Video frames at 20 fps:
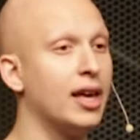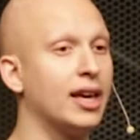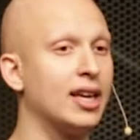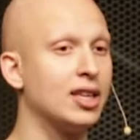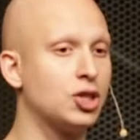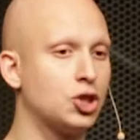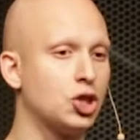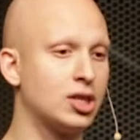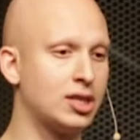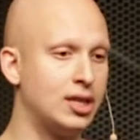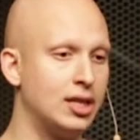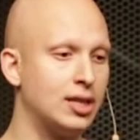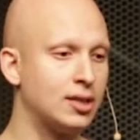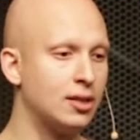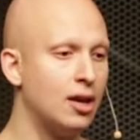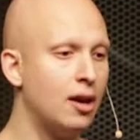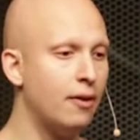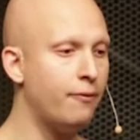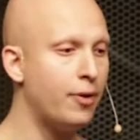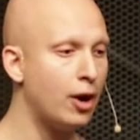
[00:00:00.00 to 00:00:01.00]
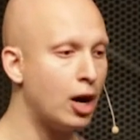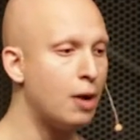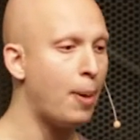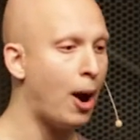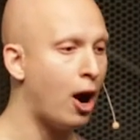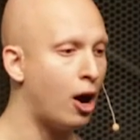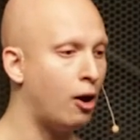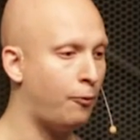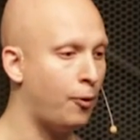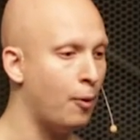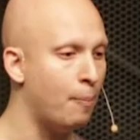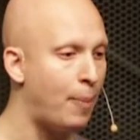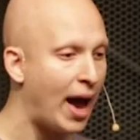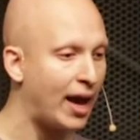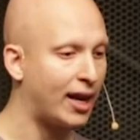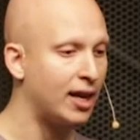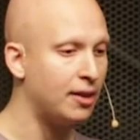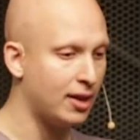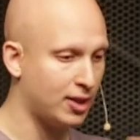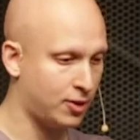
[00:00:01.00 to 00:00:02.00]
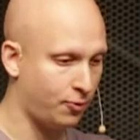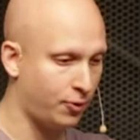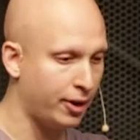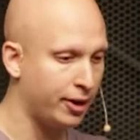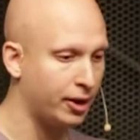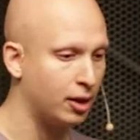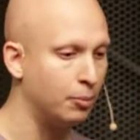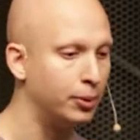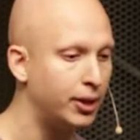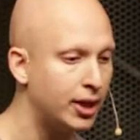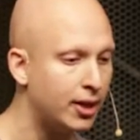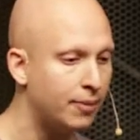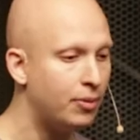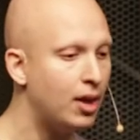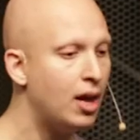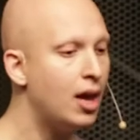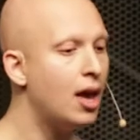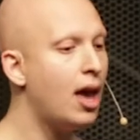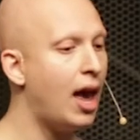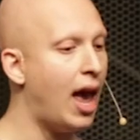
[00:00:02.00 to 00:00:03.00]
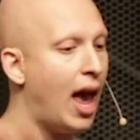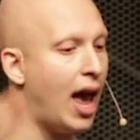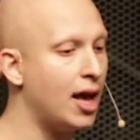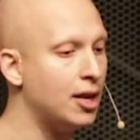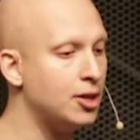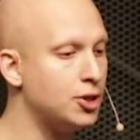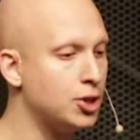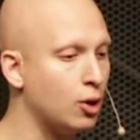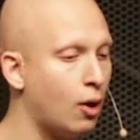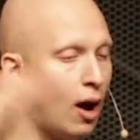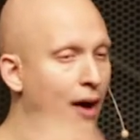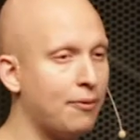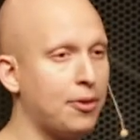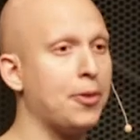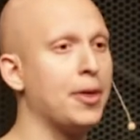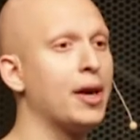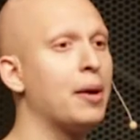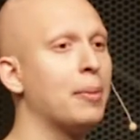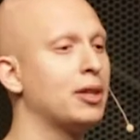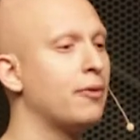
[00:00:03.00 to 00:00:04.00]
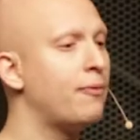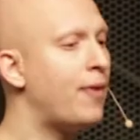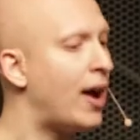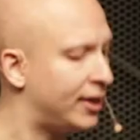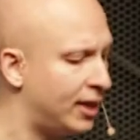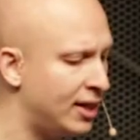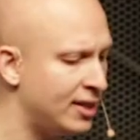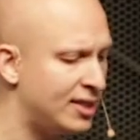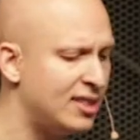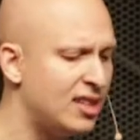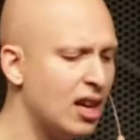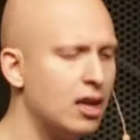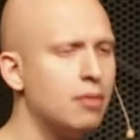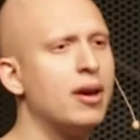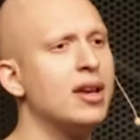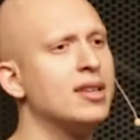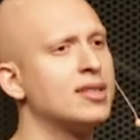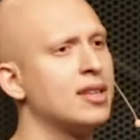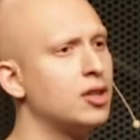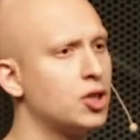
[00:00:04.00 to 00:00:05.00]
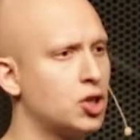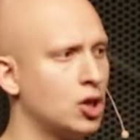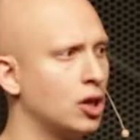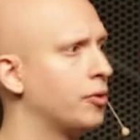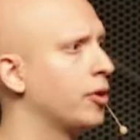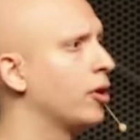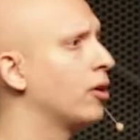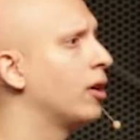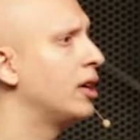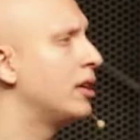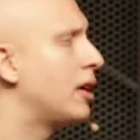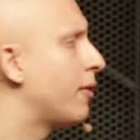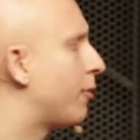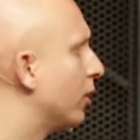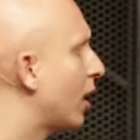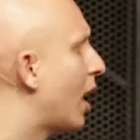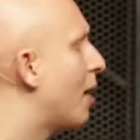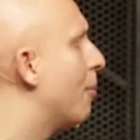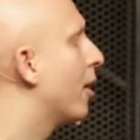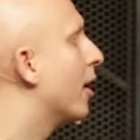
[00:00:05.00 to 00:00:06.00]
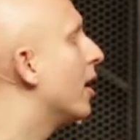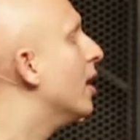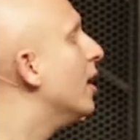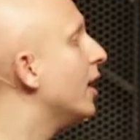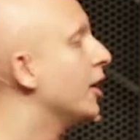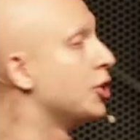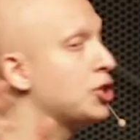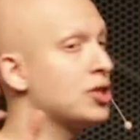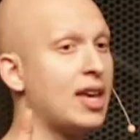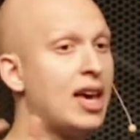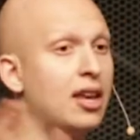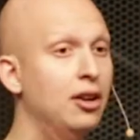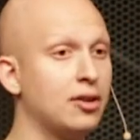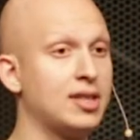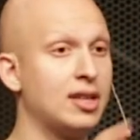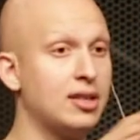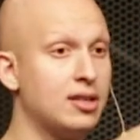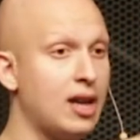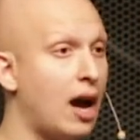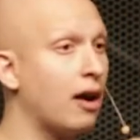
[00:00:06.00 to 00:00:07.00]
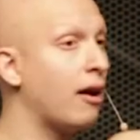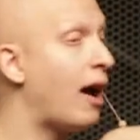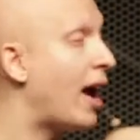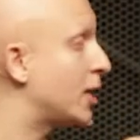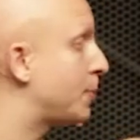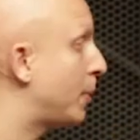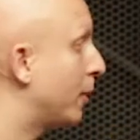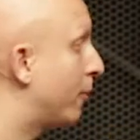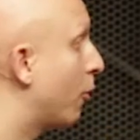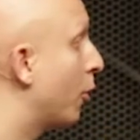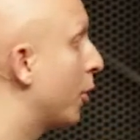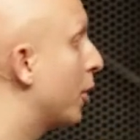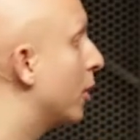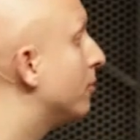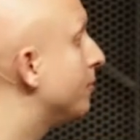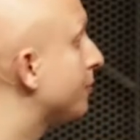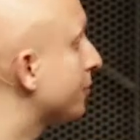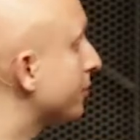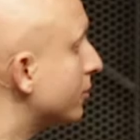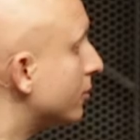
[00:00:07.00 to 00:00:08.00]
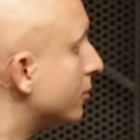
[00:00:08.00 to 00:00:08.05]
like it's just this very powerful backend that's very complete. And you don't have to think about the fact that it's a database and a server and a different library. It just handles the entire aspect for you.